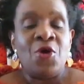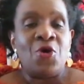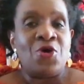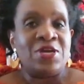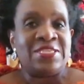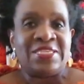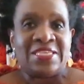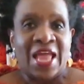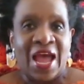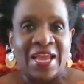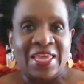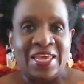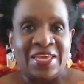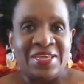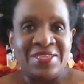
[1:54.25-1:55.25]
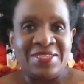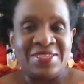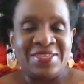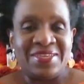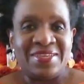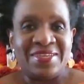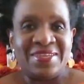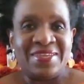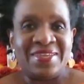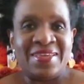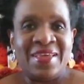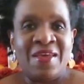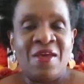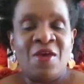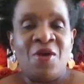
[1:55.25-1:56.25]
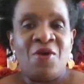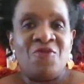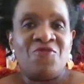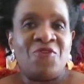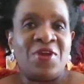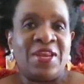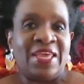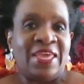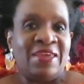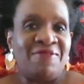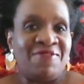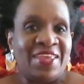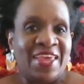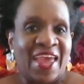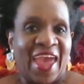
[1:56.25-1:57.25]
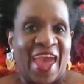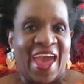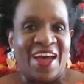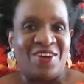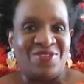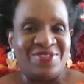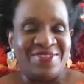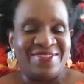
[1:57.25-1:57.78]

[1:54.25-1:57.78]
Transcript: or stockings for an evening out.